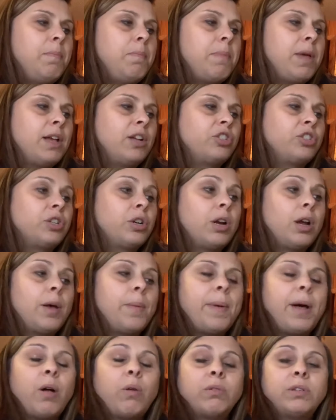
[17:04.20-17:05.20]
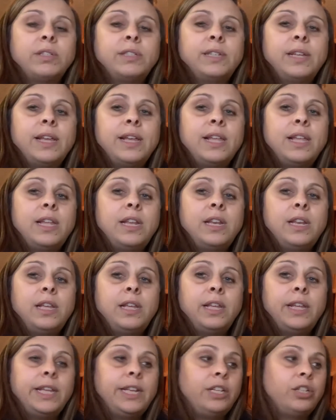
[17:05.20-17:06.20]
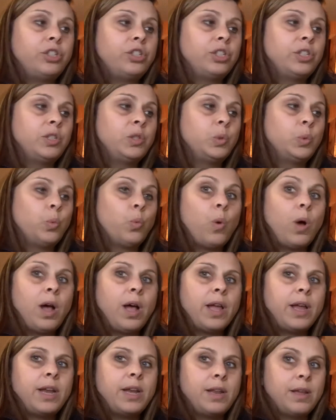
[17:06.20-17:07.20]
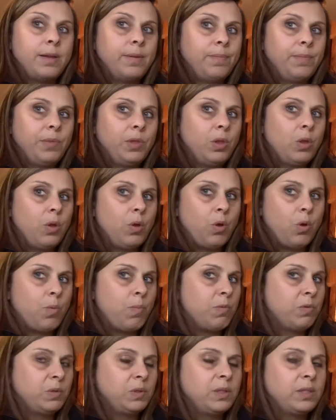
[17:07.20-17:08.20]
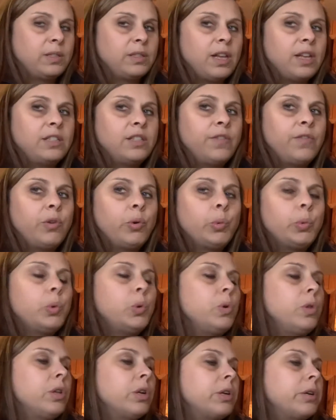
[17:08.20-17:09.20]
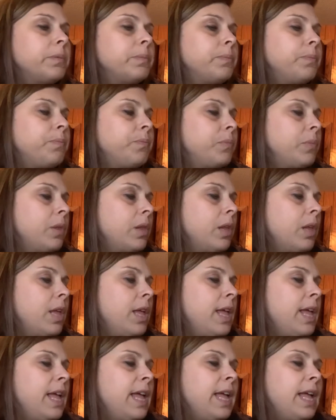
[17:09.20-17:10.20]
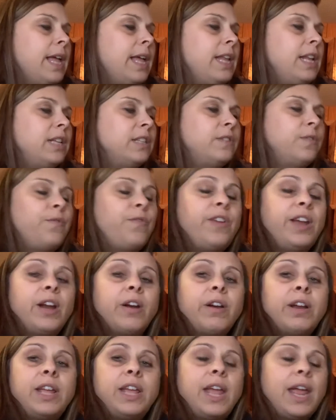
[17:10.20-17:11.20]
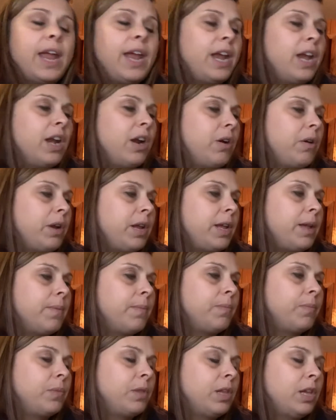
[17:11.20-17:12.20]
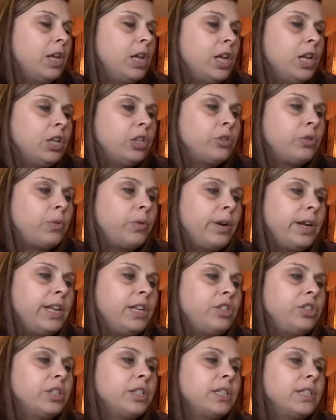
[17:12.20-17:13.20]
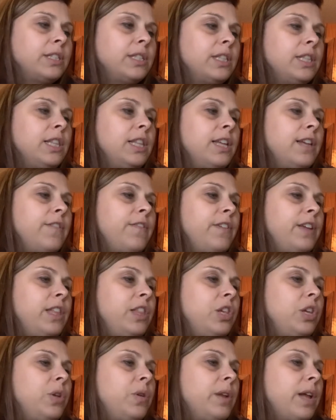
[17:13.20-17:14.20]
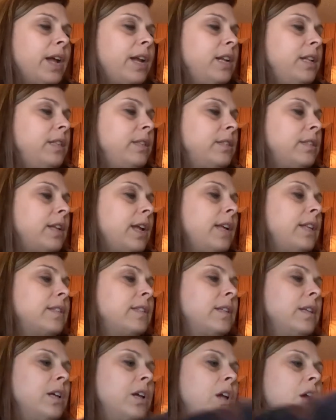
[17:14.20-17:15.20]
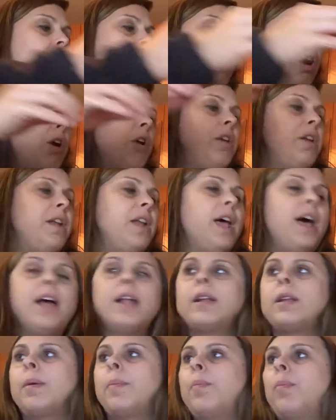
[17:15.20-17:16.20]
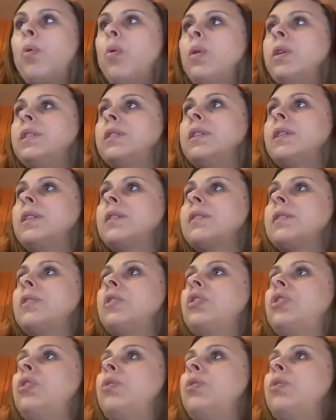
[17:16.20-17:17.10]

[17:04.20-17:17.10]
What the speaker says: measure about 10 inches wide, almost the size of a ruler. It is very hairy. Tarantulas live in the United States, are not poisonous to